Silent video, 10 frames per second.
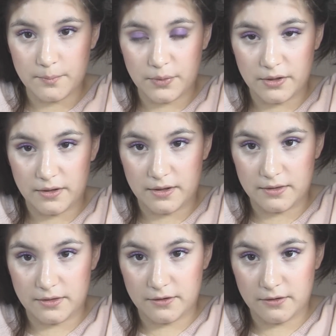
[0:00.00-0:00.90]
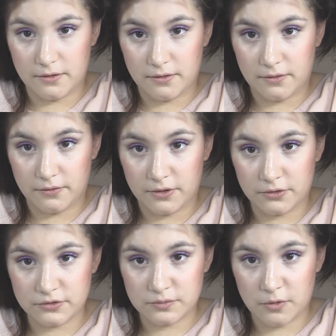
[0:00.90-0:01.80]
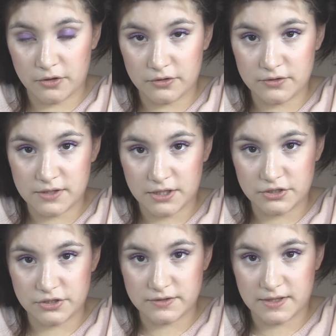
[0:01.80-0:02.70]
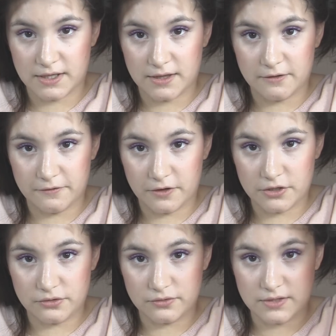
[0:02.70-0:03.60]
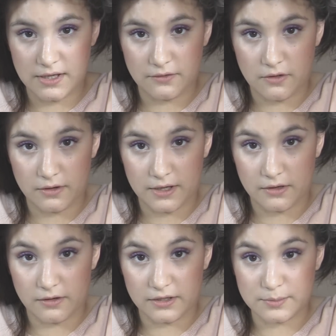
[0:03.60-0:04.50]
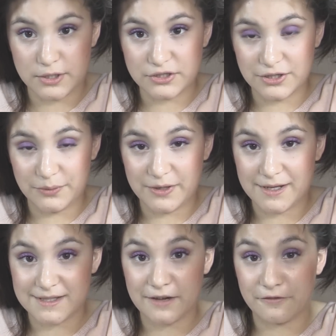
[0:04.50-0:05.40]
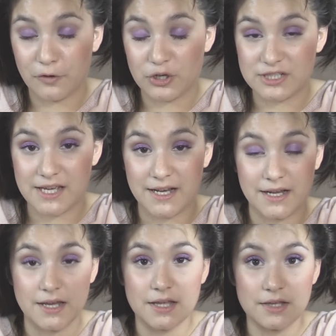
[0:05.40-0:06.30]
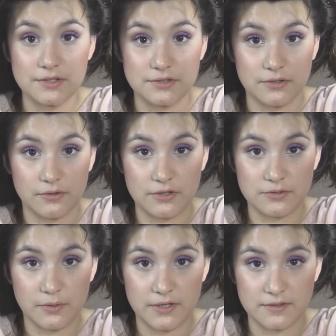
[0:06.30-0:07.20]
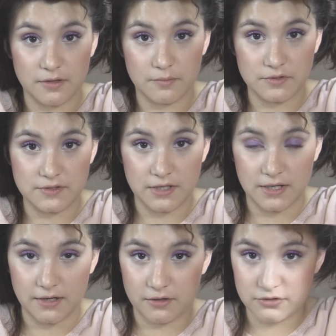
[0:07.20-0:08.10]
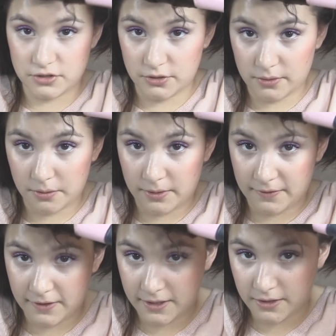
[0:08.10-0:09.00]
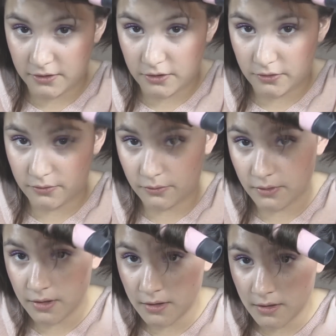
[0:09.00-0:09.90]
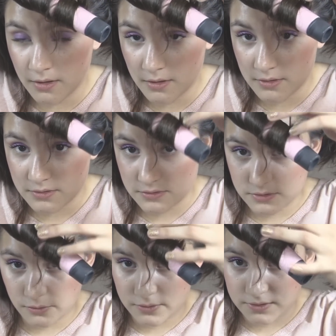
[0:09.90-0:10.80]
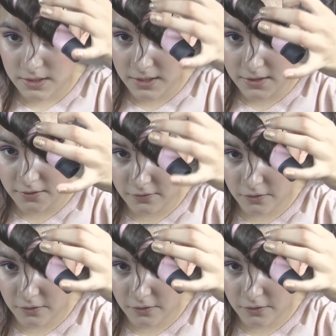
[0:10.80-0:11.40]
But the little smaller sections like in the front don't take long at all, especially when it's at 410. So this one is almost done, and I'll show you how I let it go. So it's kind